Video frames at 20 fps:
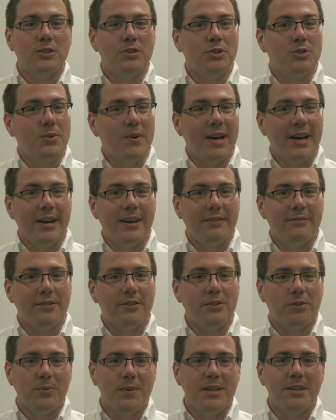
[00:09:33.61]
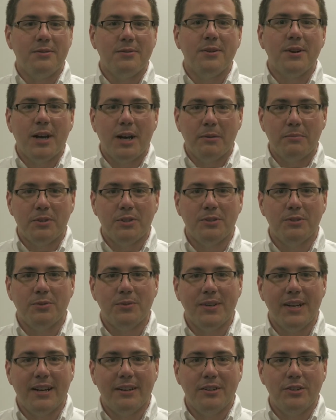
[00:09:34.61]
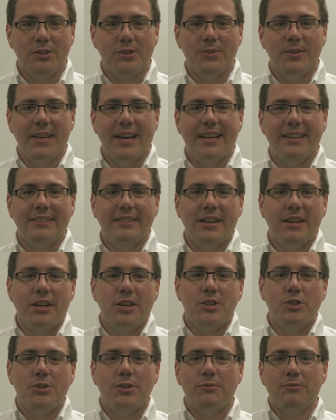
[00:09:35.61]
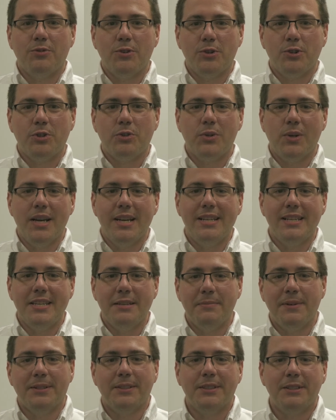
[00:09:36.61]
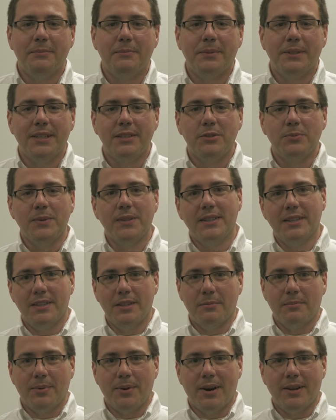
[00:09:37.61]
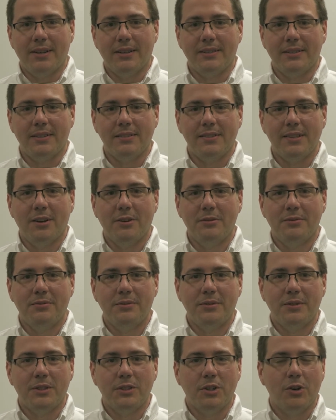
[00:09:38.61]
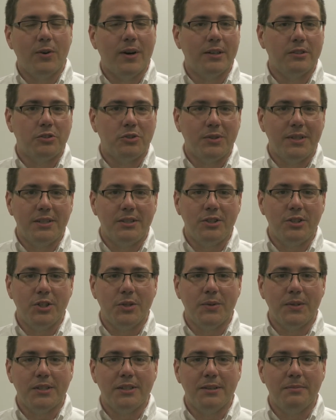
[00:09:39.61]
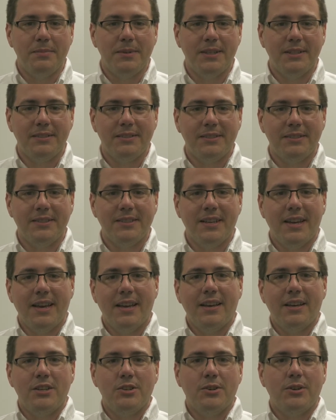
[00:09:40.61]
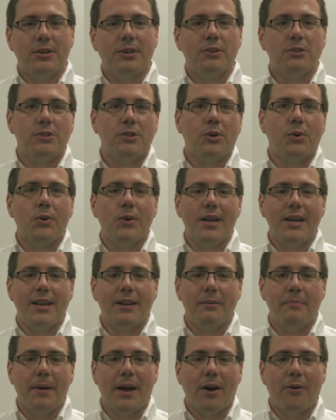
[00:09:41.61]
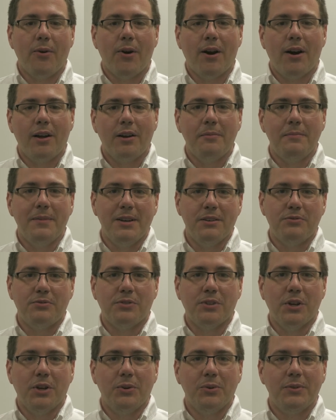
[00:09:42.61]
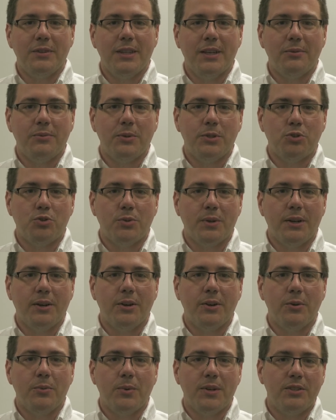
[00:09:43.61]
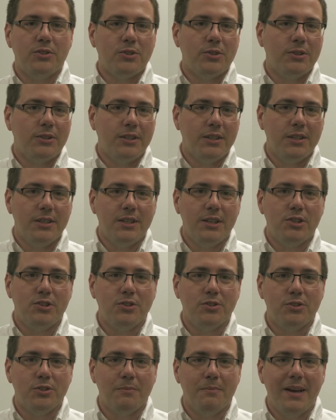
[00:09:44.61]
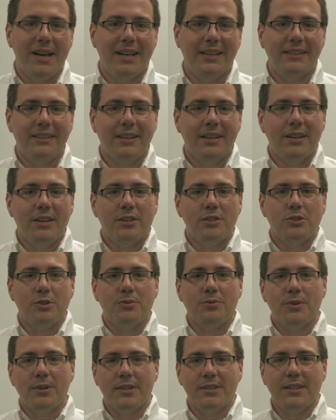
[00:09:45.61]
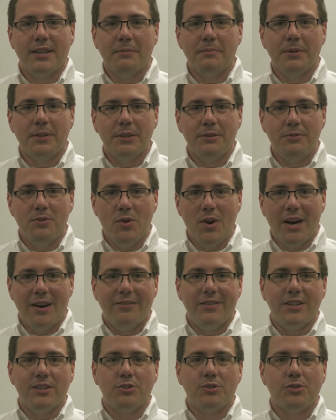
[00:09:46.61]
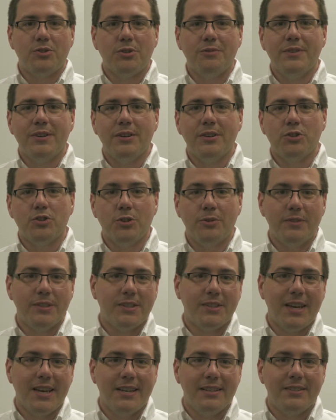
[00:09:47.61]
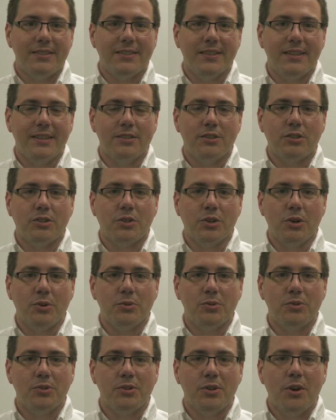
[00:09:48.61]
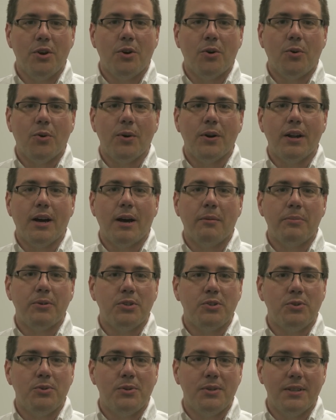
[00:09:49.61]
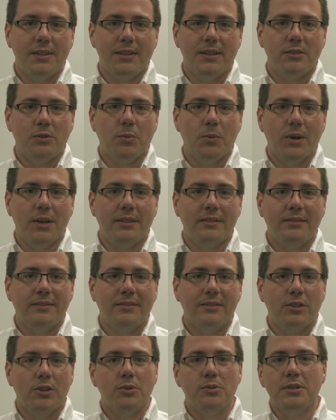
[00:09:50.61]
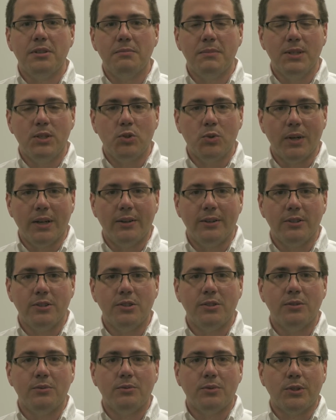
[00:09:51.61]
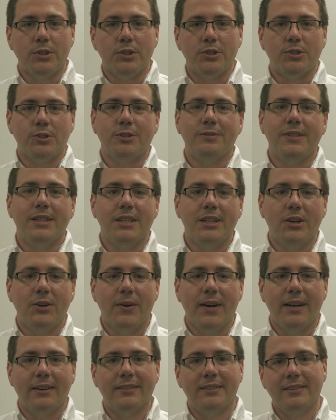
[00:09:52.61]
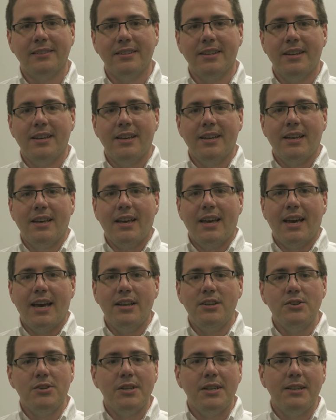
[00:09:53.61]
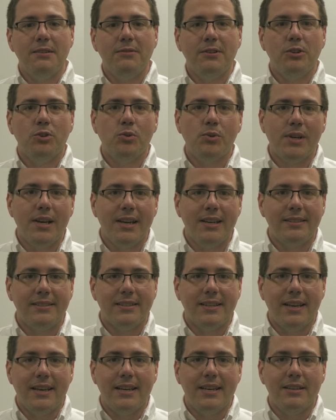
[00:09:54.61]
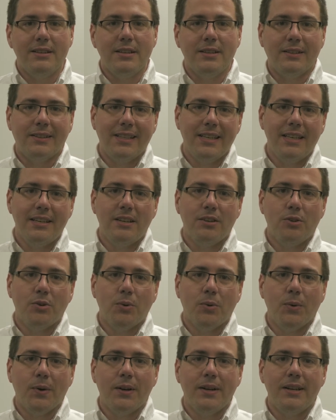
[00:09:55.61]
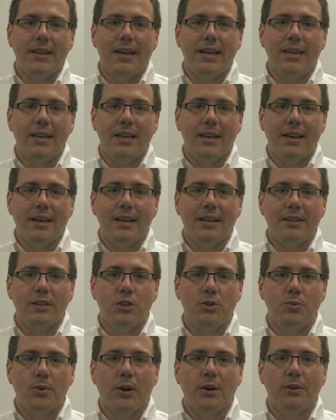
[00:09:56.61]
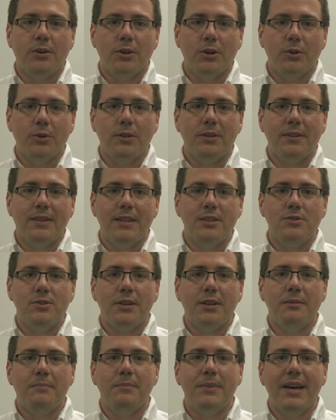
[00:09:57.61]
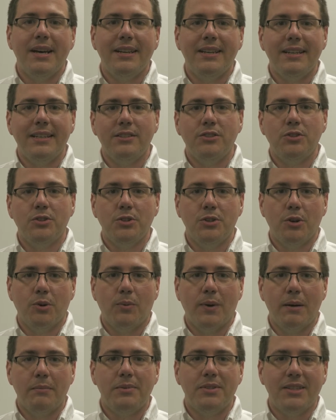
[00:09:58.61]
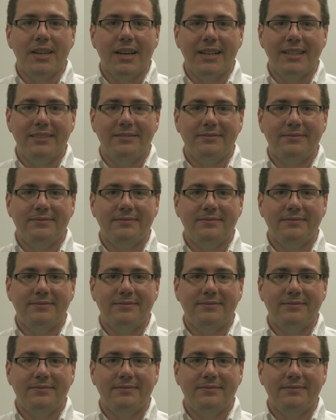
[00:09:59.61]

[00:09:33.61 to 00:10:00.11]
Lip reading: You have 3 different options for how to do that. You can first create email templates within the product itself to go out straight to your recipients. You can also create a Power Automate flow that will trigger when certain conditions are met. So for example, if you have a service case that is closed or an opportunity that's won, those can be triggers for your survey to go out. And you can even create a link or an QR code that you can embed into your website.